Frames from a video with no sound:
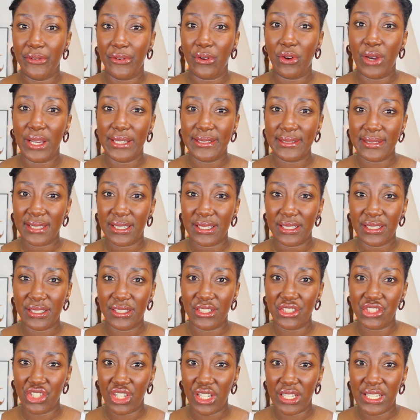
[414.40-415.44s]
before I started
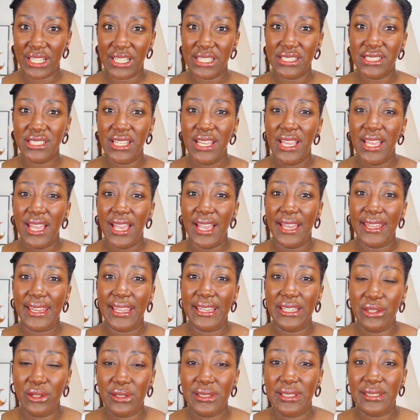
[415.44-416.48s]
the challenge, and
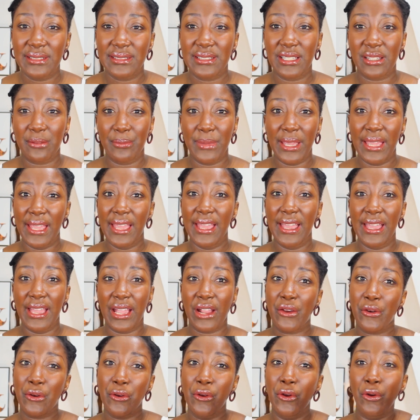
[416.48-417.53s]
I noticed that my
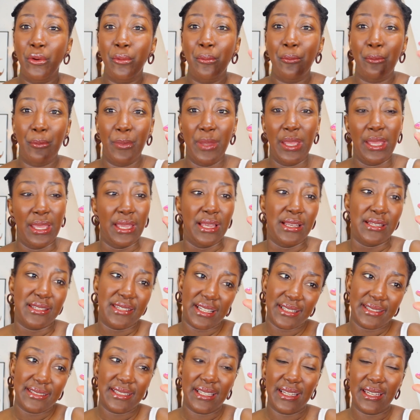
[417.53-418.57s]
hair grew
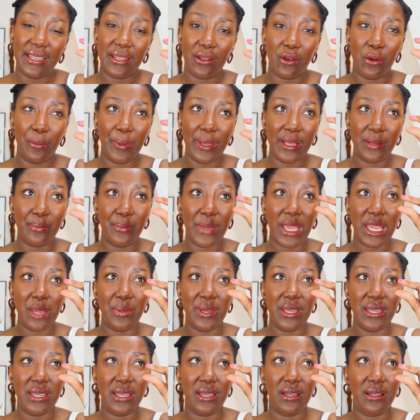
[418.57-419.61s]
just a little bit,
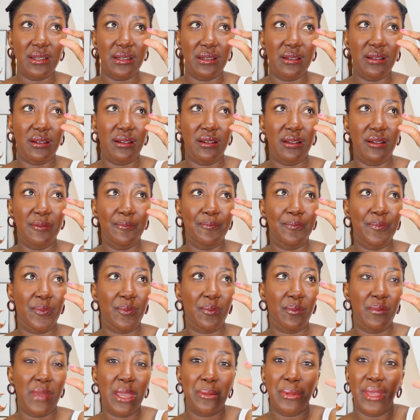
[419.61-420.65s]
maybe
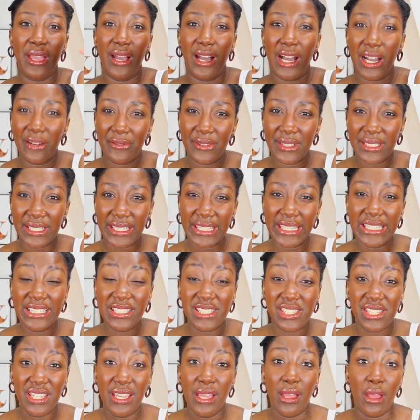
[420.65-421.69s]
half an
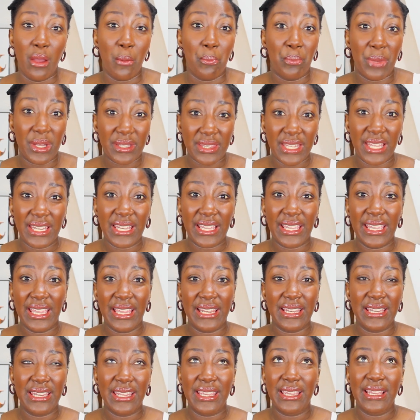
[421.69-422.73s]
inch. But then
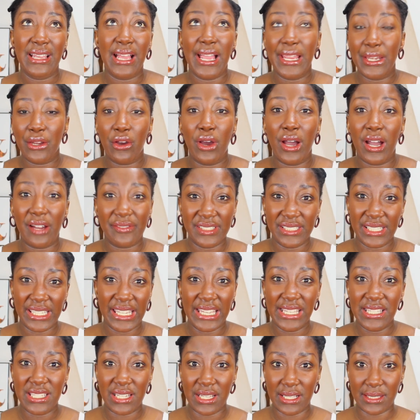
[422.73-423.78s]
again, I know half an
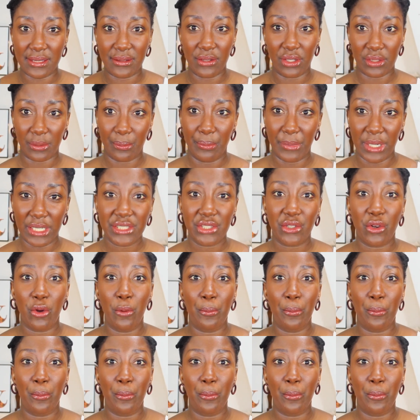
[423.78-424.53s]
inch is not much